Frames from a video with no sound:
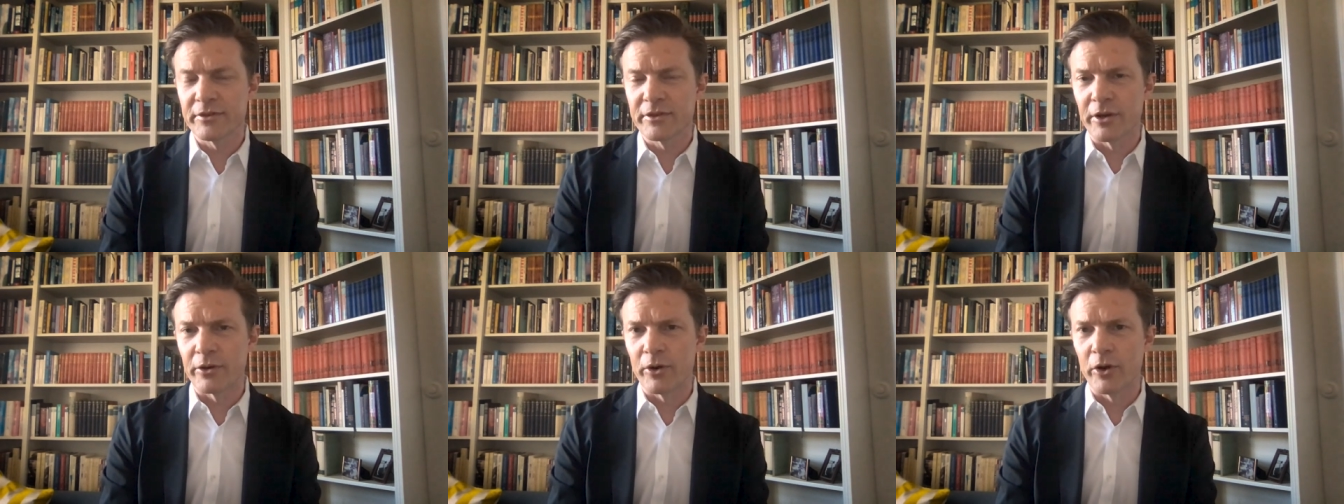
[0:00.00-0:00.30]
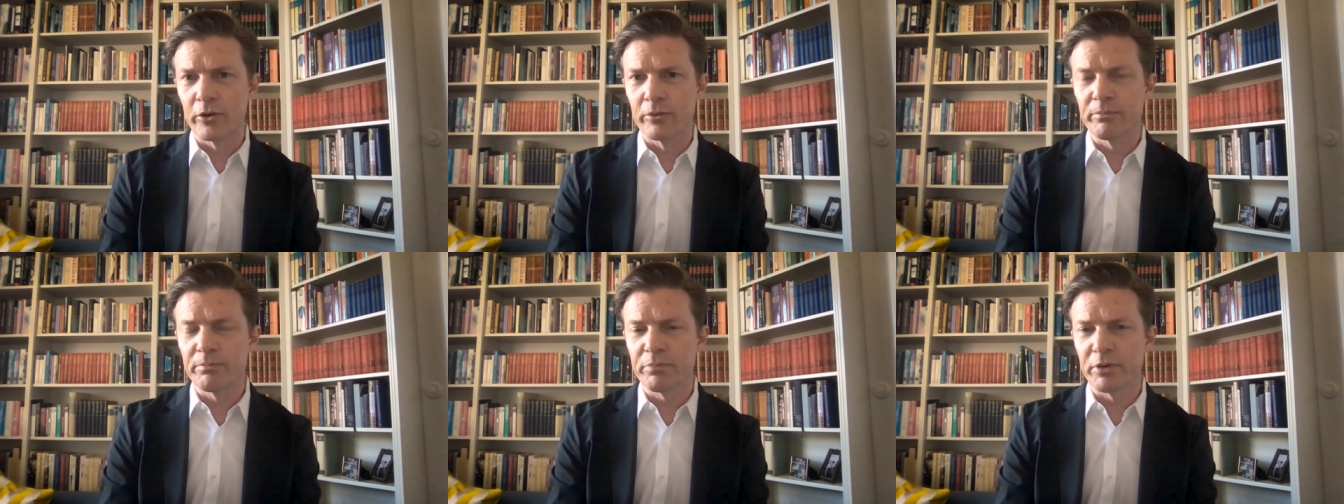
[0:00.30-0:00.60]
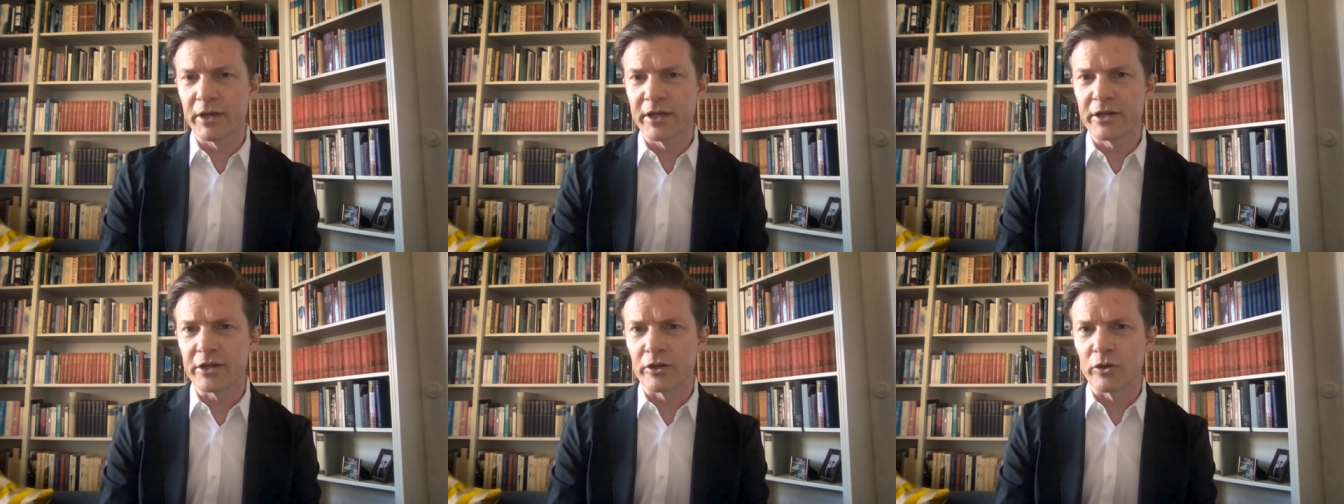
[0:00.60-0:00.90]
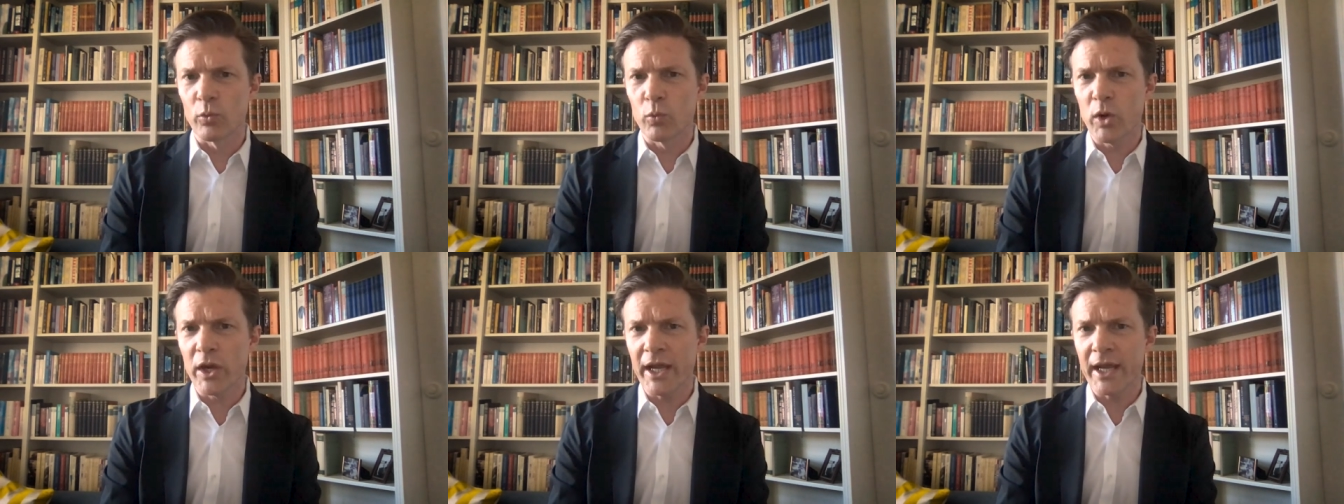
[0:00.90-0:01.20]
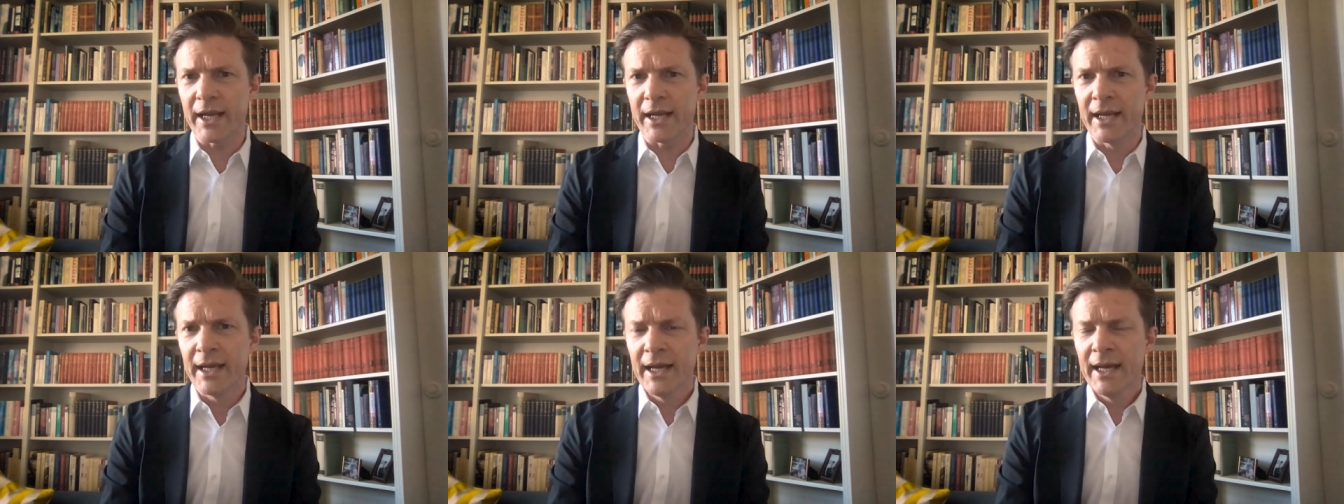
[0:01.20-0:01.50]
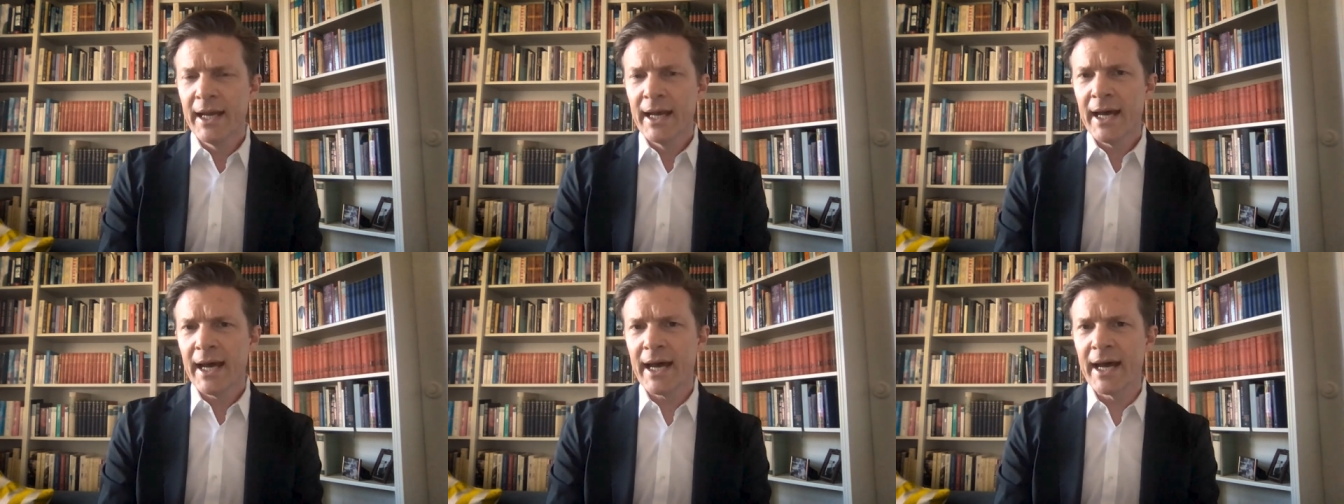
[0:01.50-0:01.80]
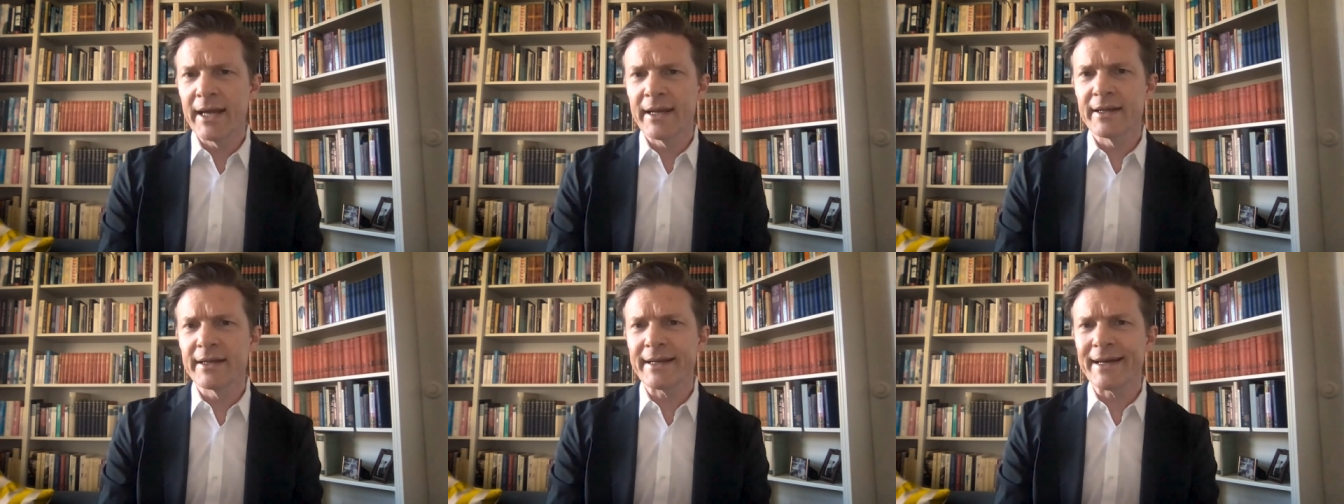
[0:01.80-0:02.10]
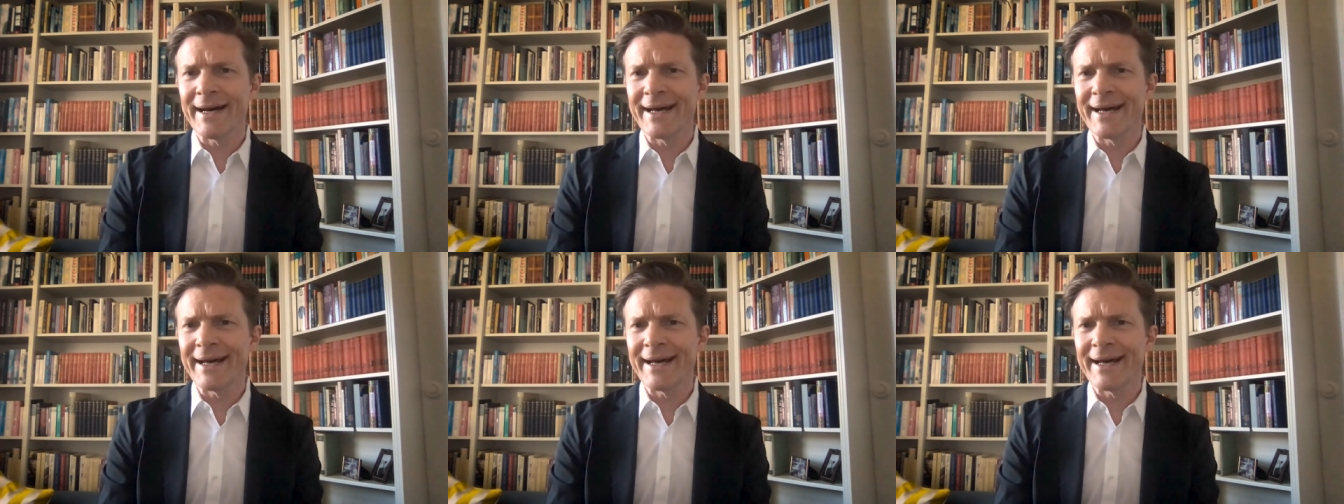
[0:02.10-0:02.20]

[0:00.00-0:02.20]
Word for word: their own political way. And